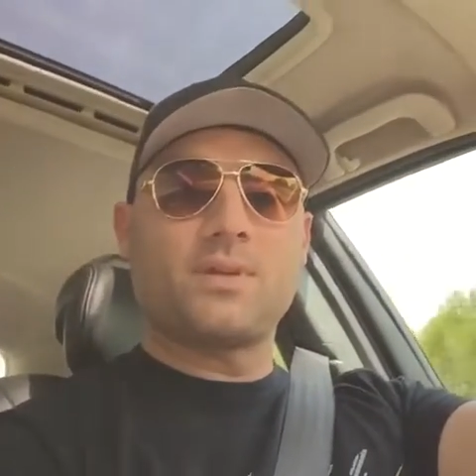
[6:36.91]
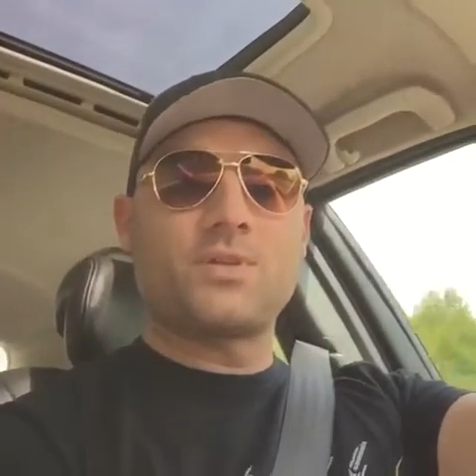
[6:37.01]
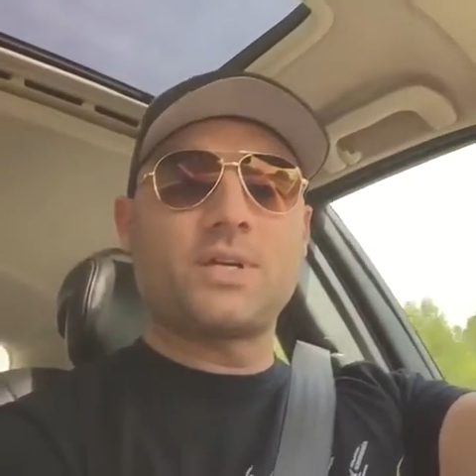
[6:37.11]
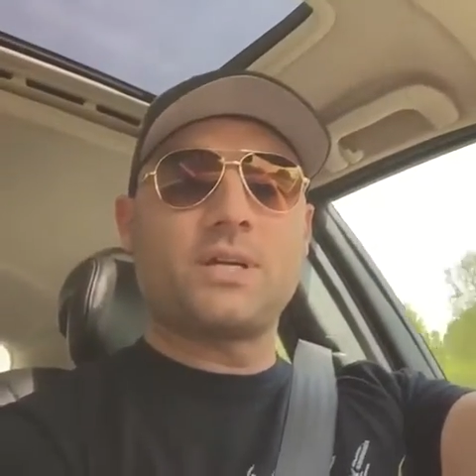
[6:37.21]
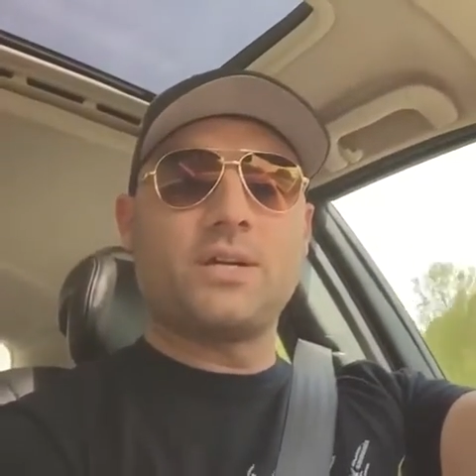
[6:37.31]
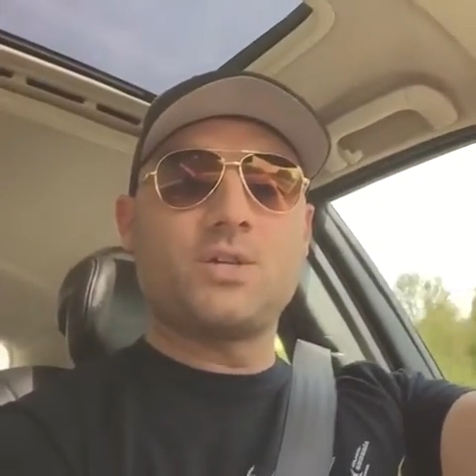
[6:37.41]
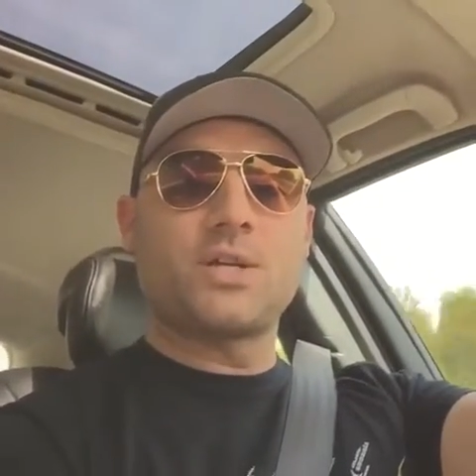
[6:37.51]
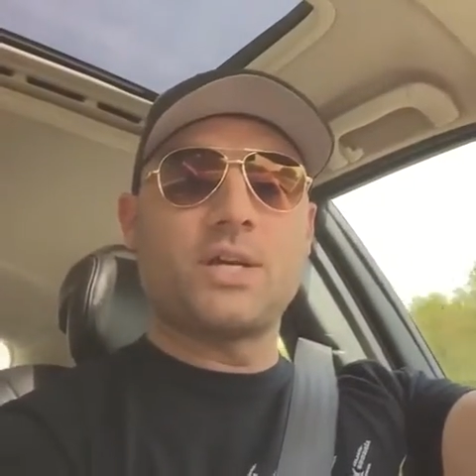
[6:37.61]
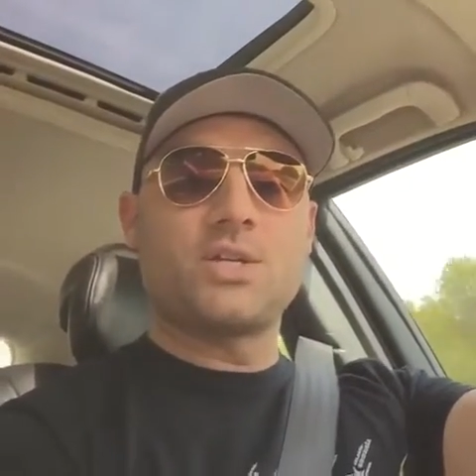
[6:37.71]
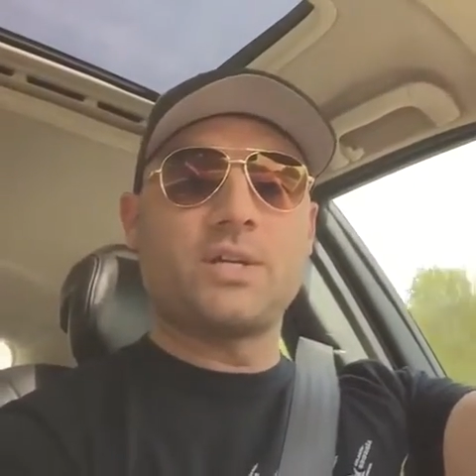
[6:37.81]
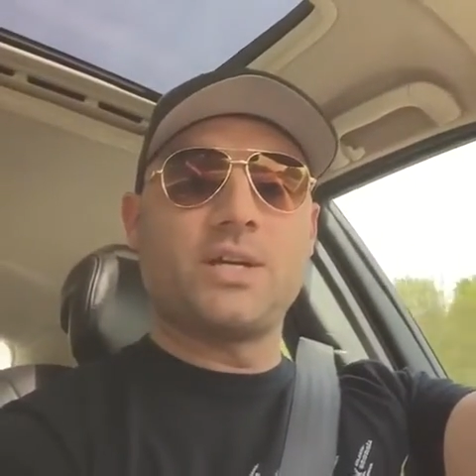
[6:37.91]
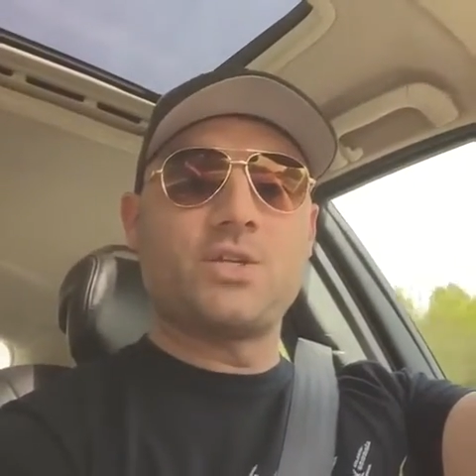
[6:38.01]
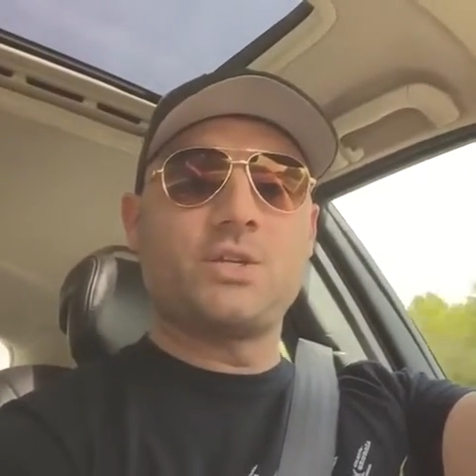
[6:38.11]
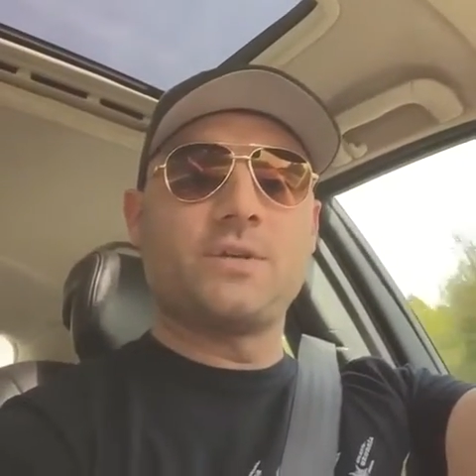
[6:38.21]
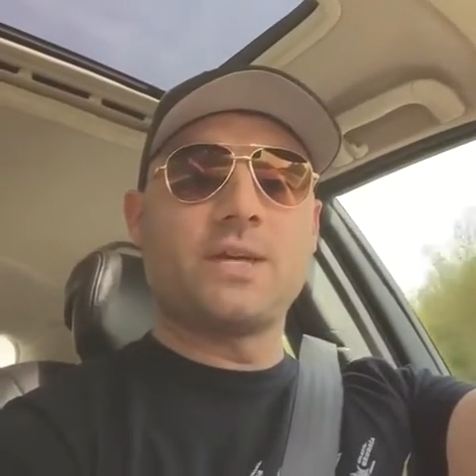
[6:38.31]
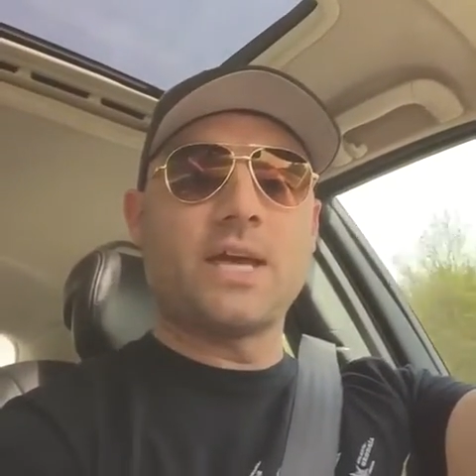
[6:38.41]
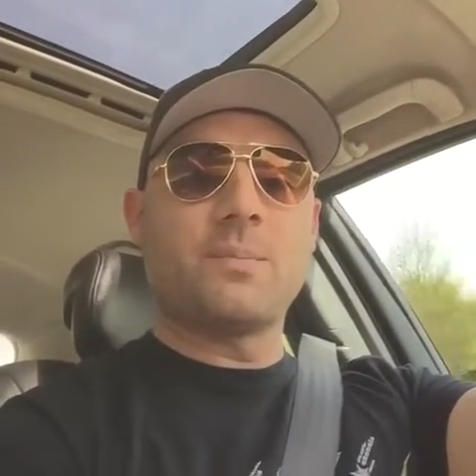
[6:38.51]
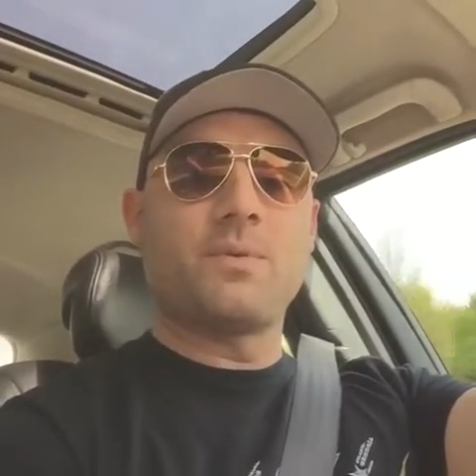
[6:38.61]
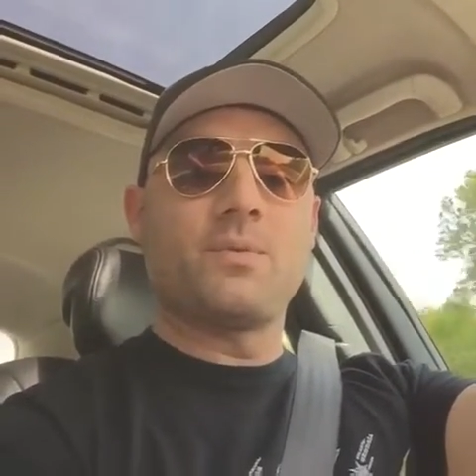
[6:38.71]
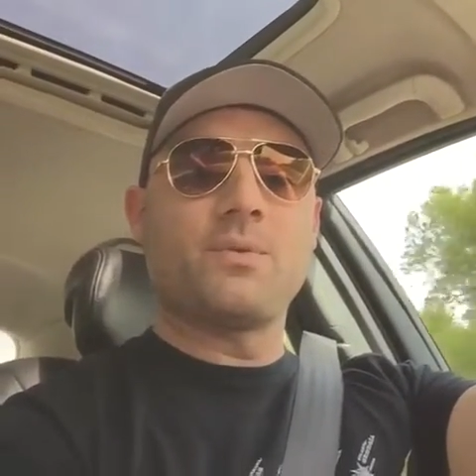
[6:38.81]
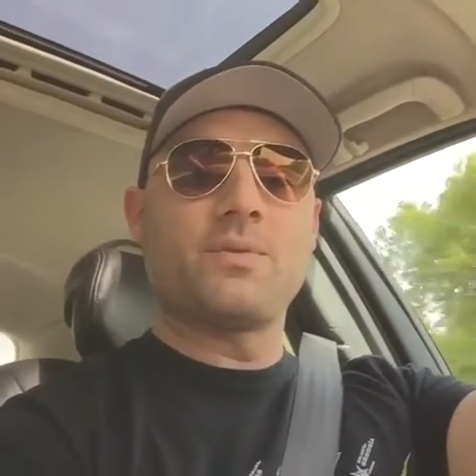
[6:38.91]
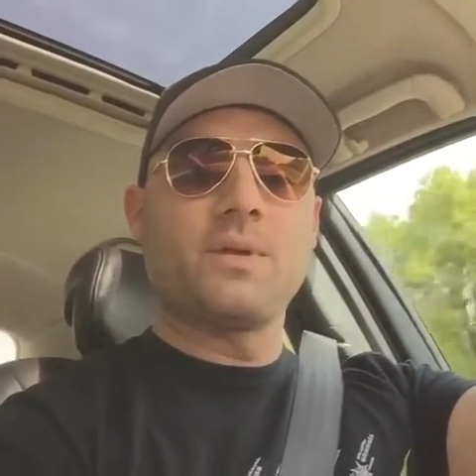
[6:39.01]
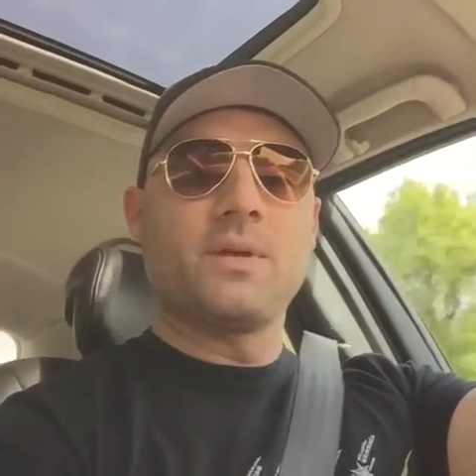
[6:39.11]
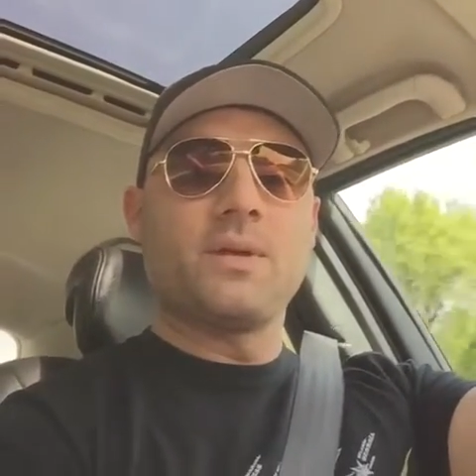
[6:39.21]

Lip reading: Check engine light issue that happened with.